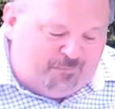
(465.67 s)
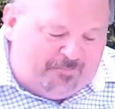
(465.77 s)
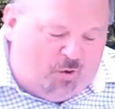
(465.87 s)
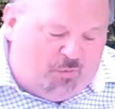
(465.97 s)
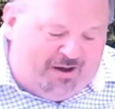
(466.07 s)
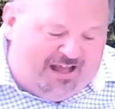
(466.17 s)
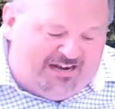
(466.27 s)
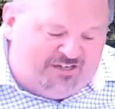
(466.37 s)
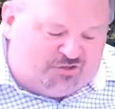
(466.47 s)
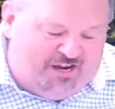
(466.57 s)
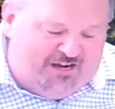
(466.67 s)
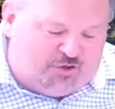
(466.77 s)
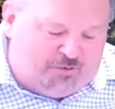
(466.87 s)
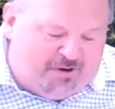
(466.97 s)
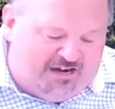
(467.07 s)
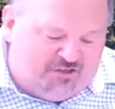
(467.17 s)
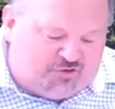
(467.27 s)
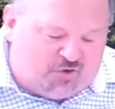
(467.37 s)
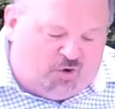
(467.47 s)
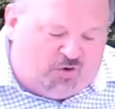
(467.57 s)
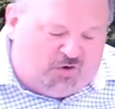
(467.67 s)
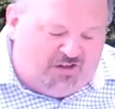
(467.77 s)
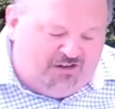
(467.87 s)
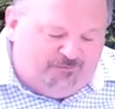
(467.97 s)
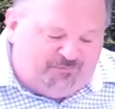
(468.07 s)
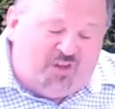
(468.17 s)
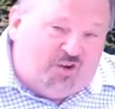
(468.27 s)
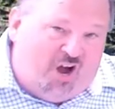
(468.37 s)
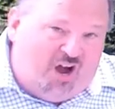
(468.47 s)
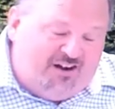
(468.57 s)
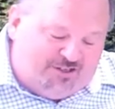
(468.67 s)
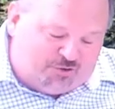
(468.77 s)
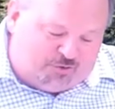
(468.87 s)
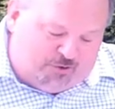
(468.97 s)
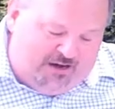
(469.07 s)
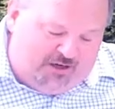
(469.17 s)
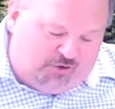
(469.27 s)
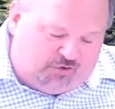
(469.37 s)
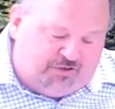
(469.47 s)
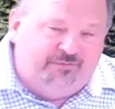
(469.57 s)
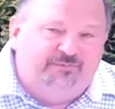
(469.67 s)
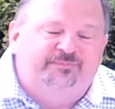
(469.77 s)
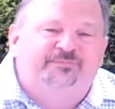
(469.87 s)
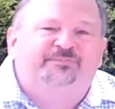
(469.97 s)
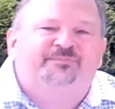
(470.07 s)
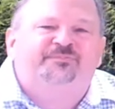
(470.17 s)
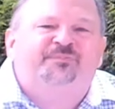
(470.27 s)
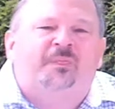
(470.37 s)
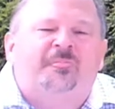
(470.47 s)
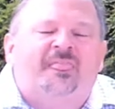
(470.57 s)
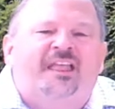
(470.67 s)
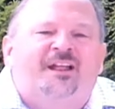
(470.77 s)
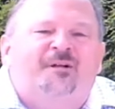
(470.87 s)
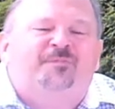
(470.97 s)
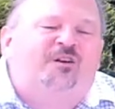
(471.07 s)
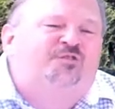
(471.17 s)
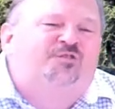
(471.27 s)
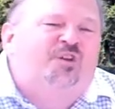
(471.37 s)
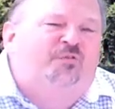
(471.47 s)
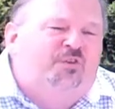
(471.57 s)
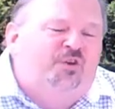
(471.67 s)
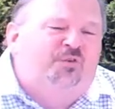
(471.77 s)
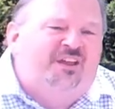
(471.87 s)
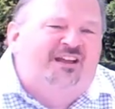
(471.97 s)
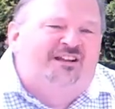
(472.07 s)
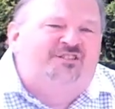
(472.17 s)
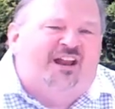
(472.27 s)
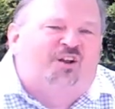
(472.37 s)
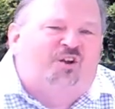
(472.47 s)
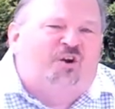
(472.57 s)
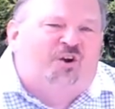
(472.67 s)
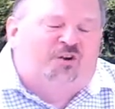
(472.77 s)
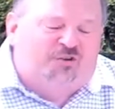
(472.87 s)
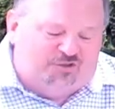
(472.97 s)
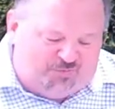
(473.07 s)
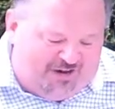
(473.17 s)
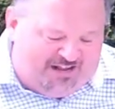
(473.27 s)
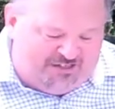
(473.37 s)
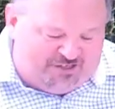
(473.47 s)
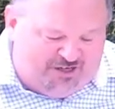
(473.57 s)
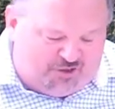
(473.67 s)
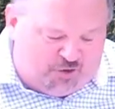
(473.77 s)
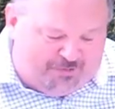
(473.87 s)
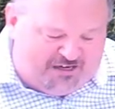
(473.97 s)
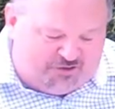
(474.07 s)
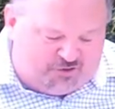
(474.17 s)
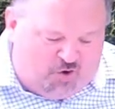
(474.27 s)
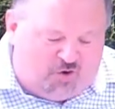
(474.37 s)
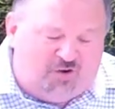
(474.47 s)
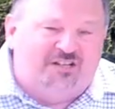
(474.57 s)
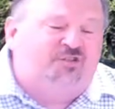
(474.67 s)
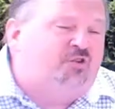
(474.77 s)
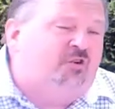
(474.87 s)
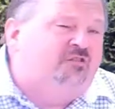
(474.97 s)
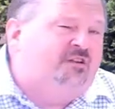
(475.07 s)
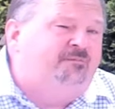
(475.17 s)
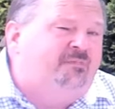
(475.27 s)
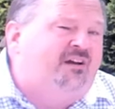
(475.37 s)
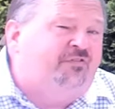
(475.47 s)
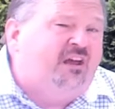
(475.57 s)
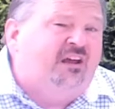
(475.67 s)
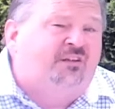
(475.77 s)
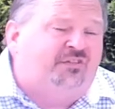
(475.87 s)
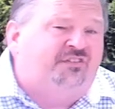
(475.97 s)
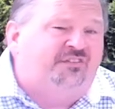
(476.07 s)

When I say to my soul, God is great, there's a few things that occurs when I say it to my soul. It stirs up my faith.